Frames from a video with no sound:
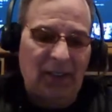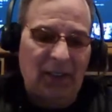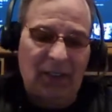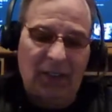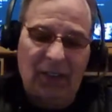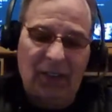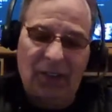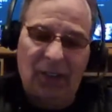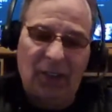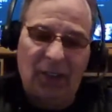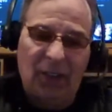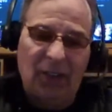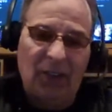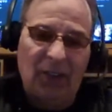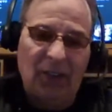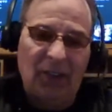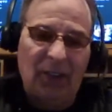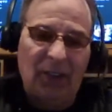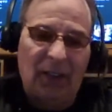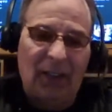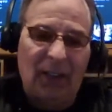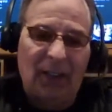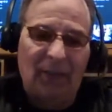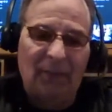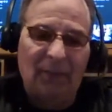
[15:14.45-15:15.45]
That's a long
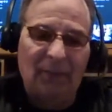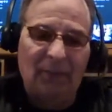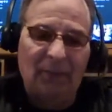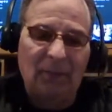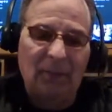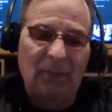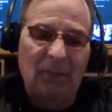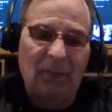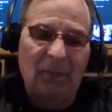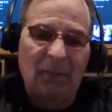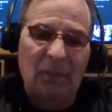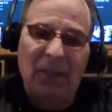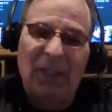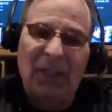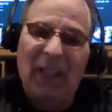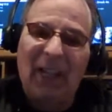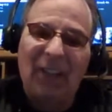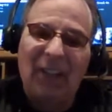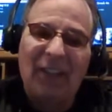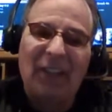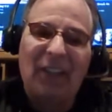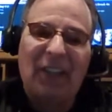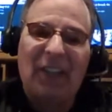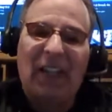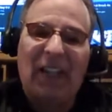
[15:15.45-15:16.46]
time. But
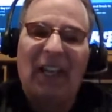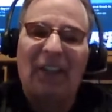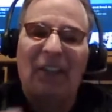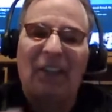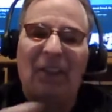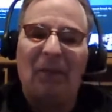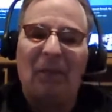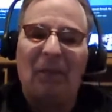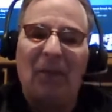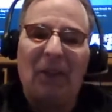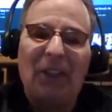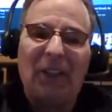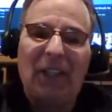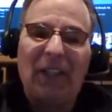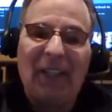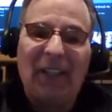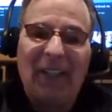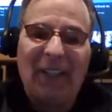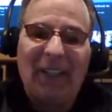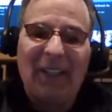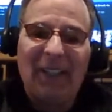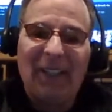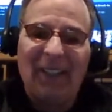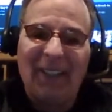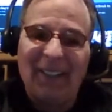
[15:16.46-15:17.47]
now that they got the
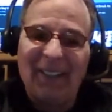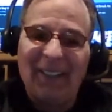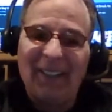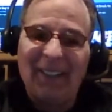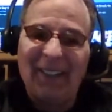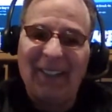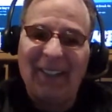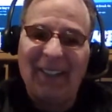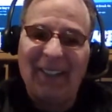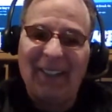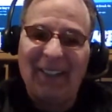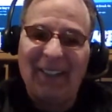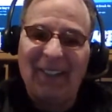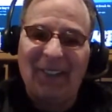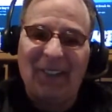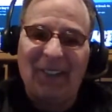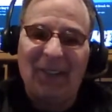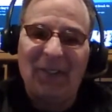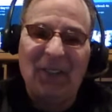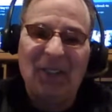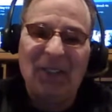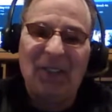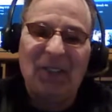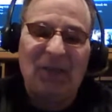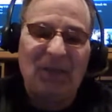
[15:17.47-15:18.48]
money
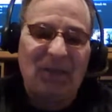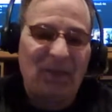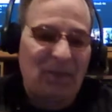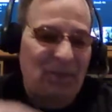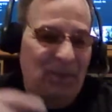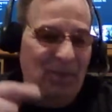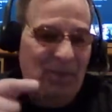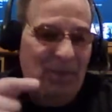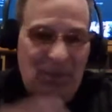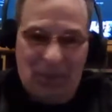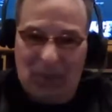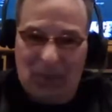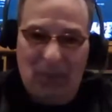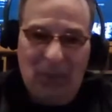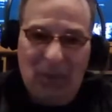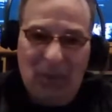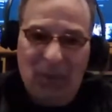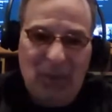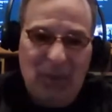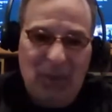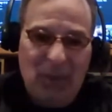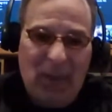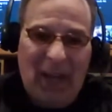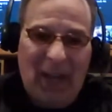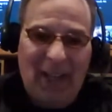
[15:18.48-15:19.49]
from this
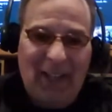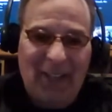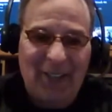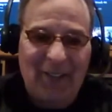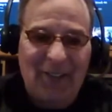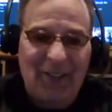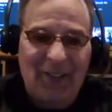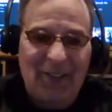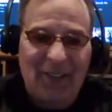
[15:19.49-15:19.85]
stimulus package,